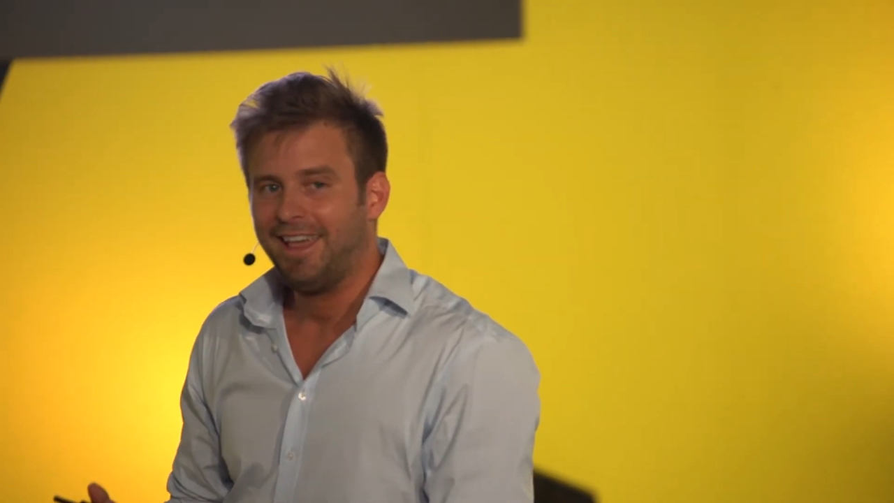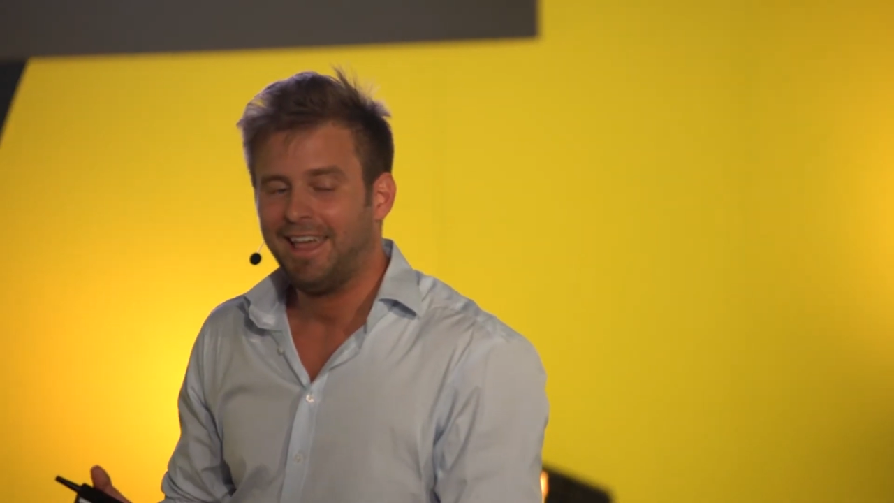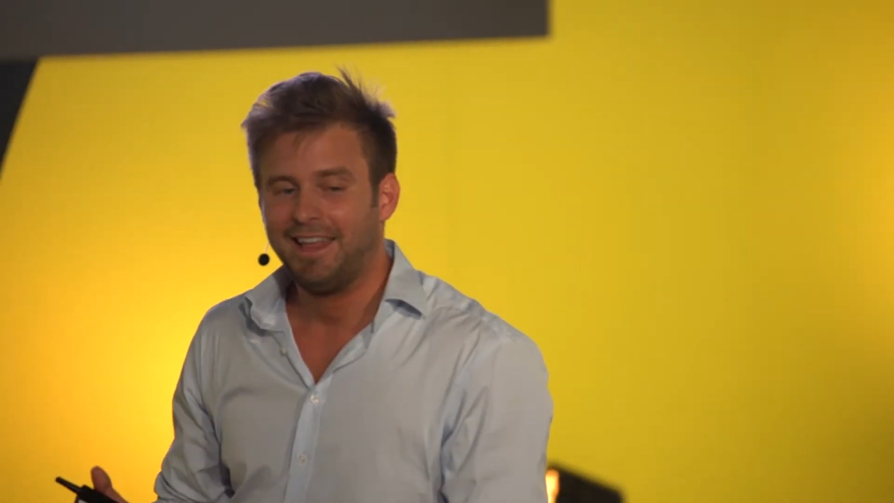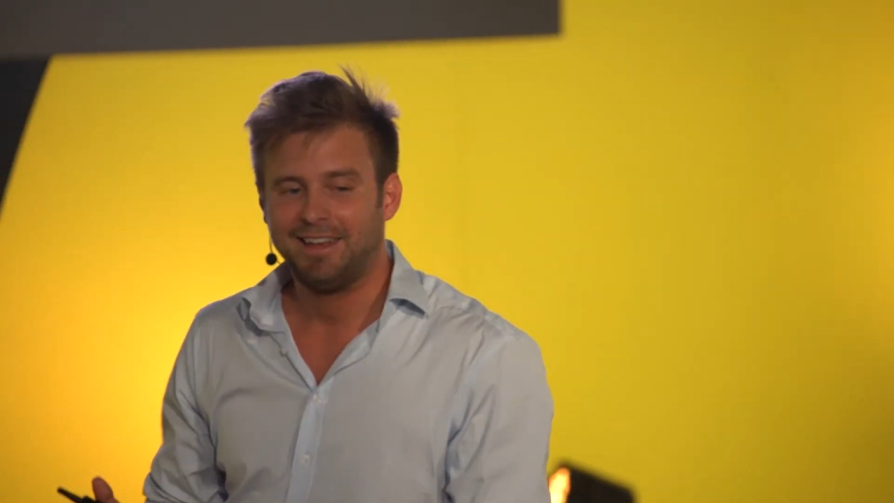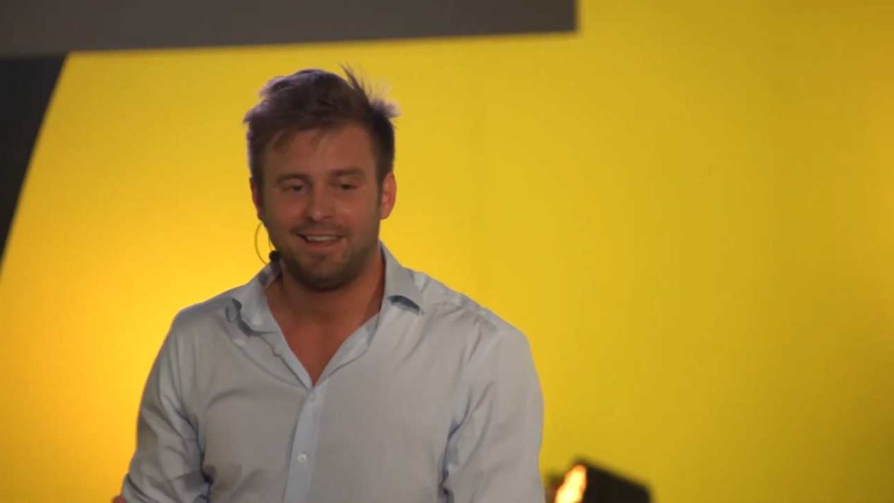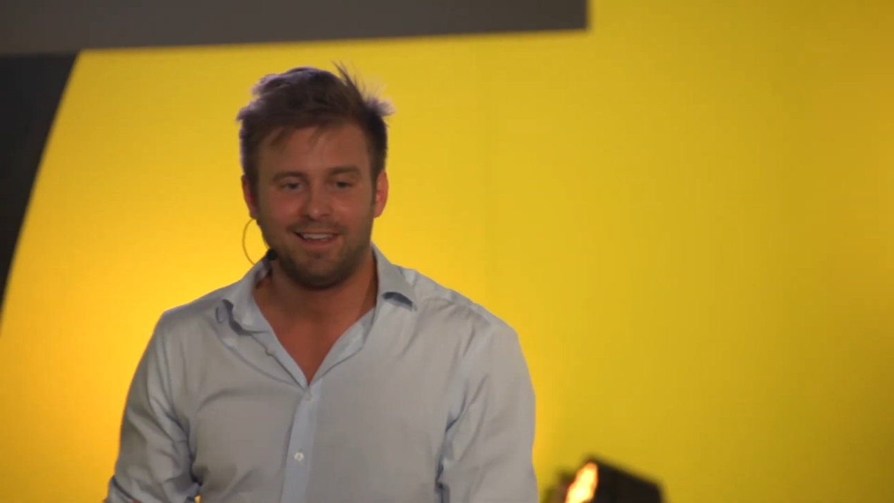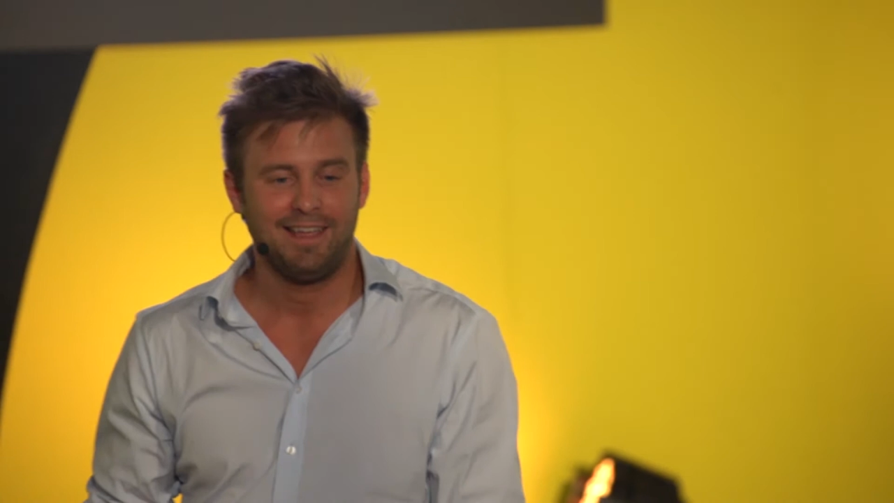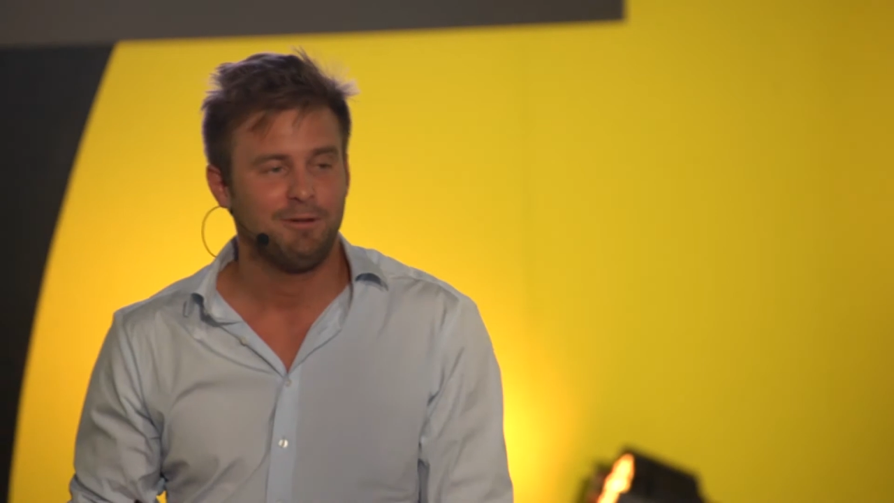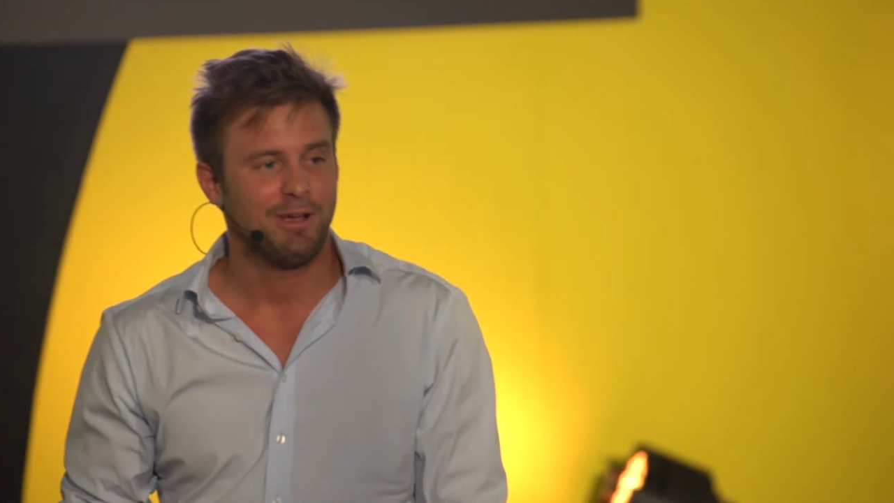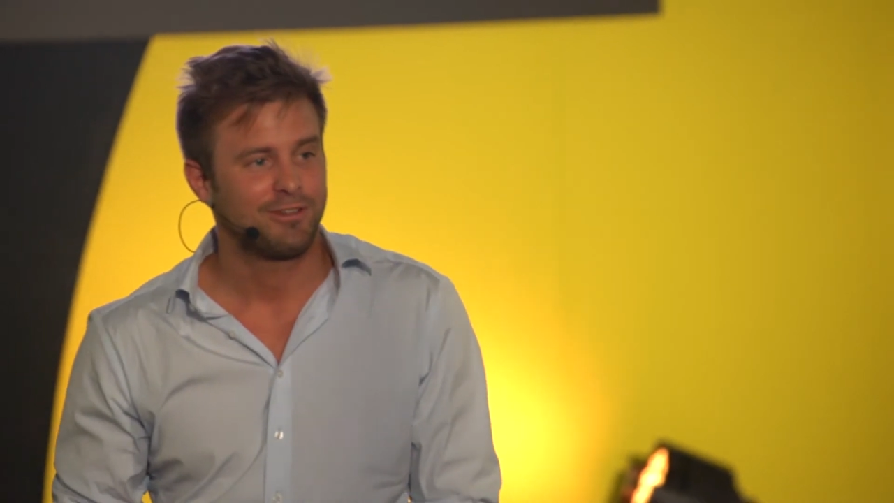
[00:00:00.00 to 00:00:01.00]
And
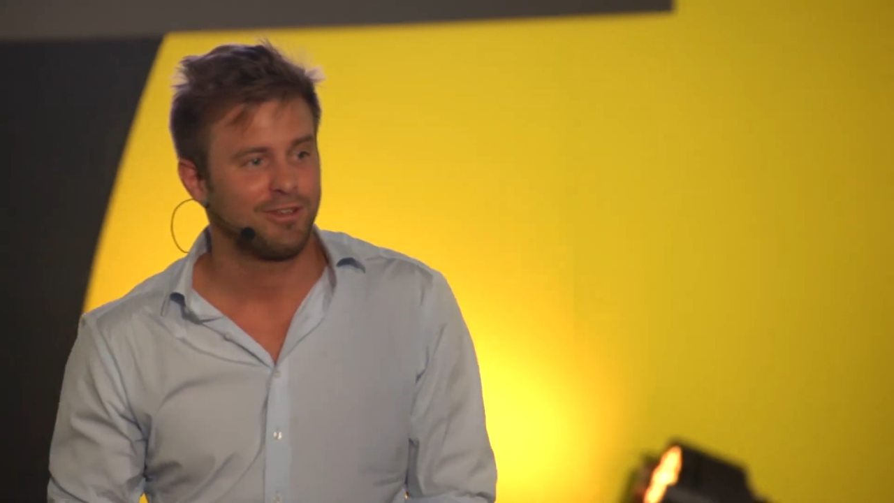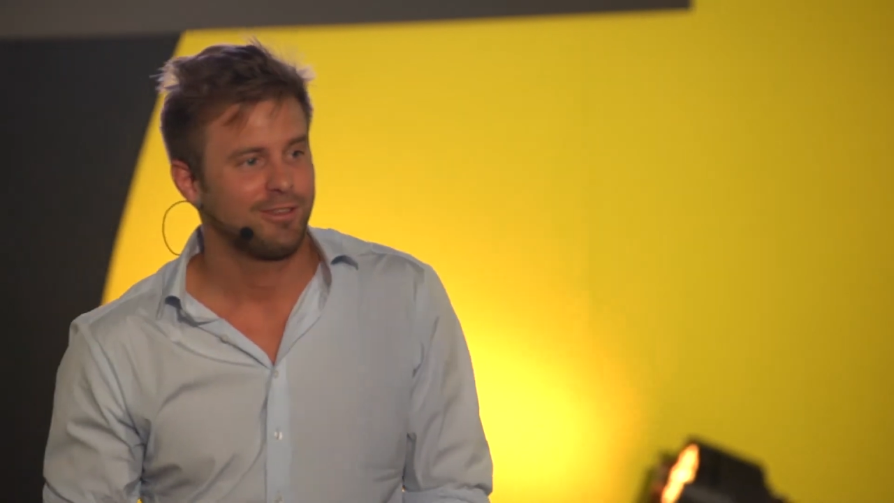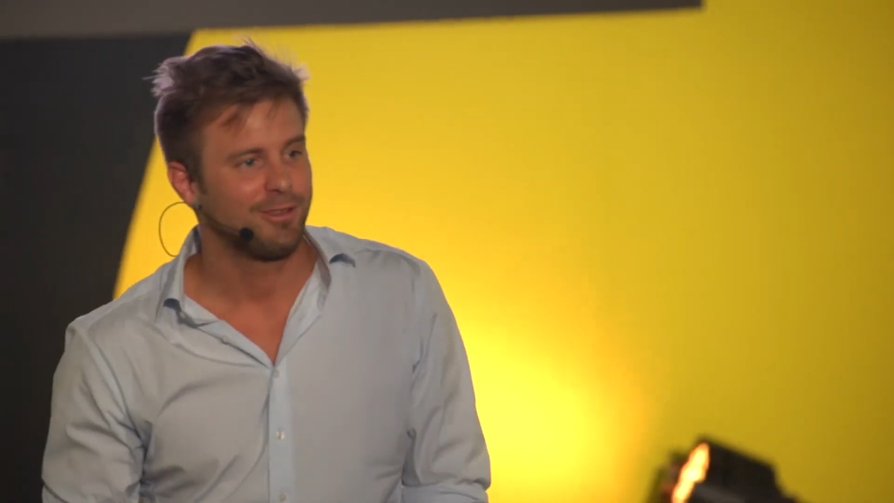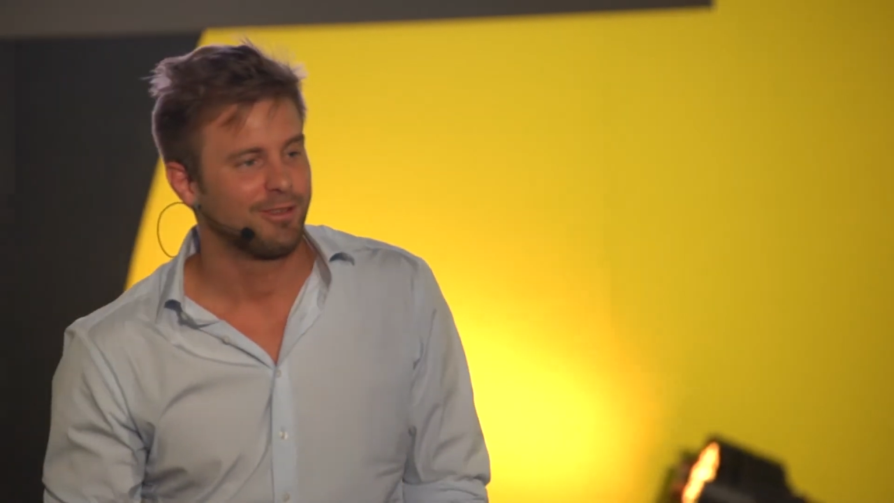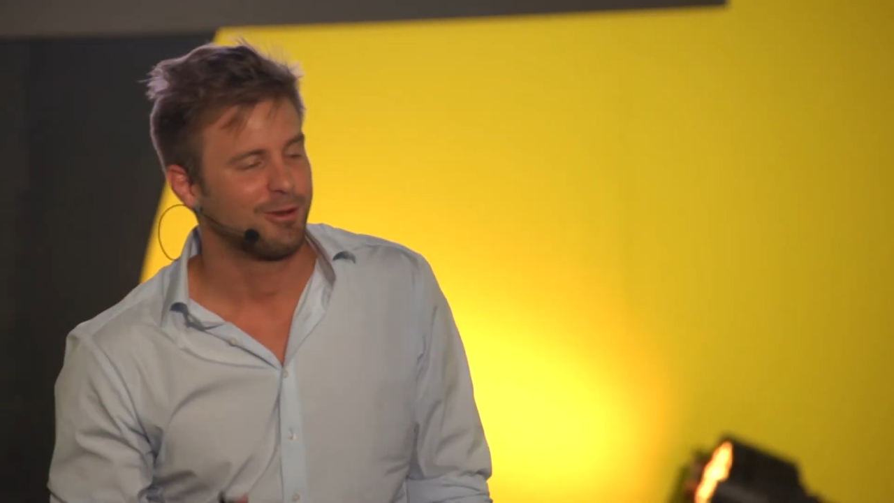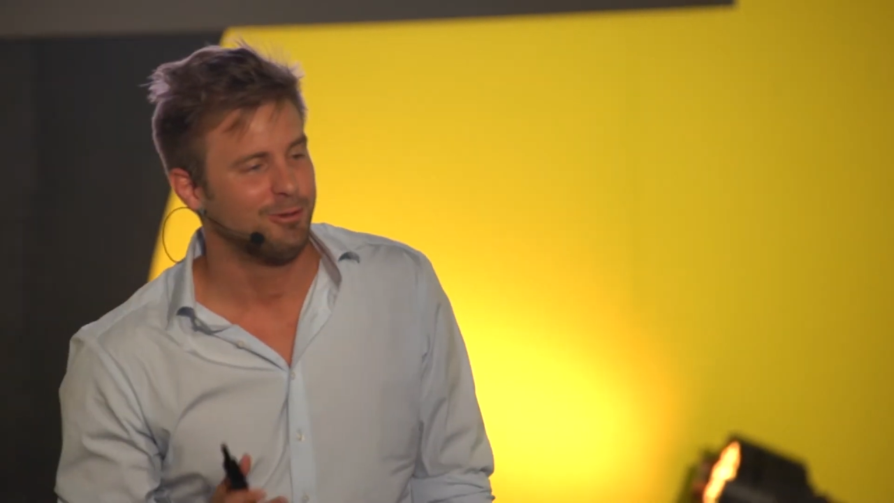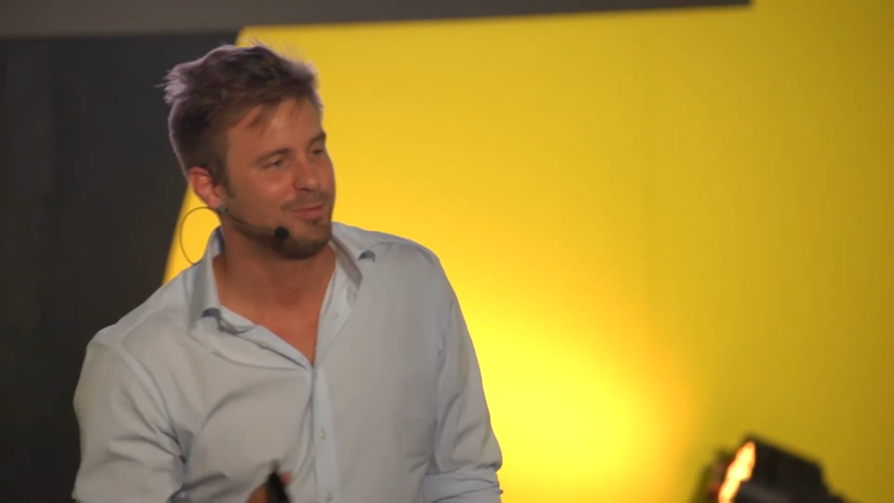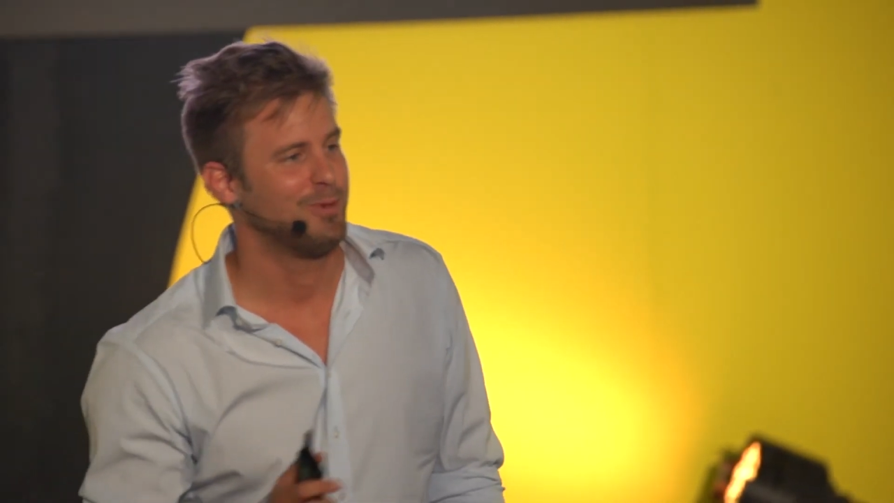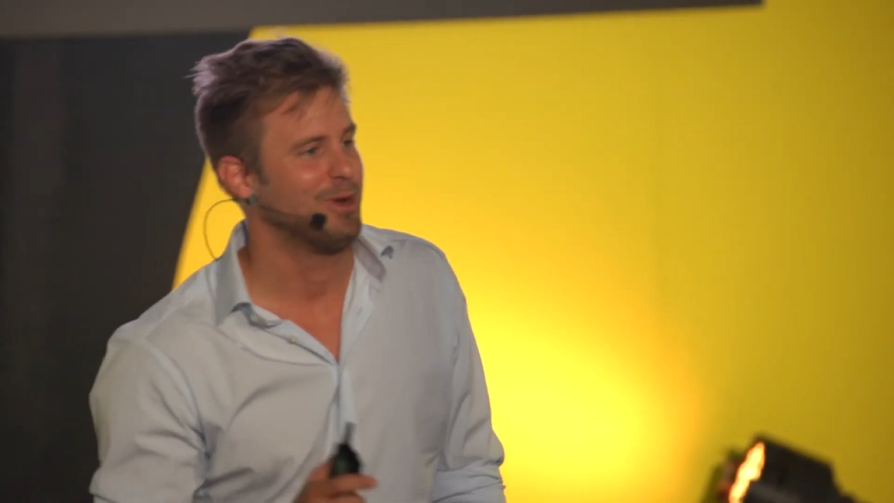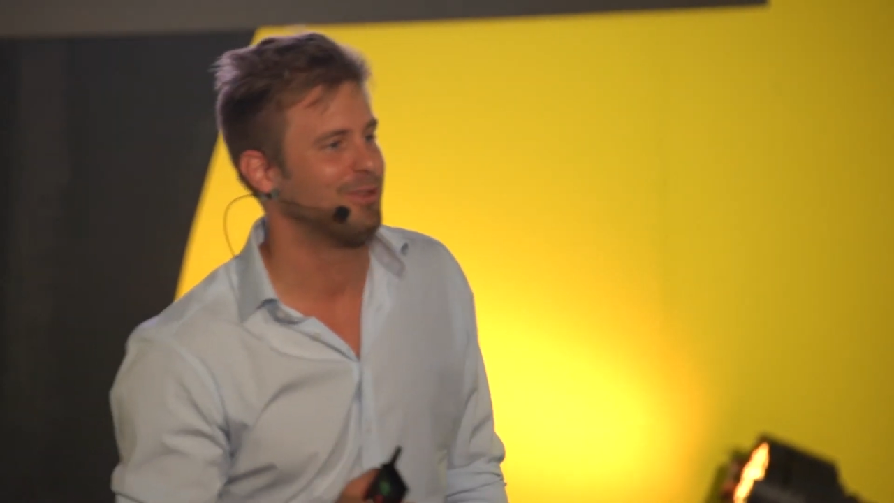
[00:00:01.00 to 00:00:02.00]
anyway, so the coolest part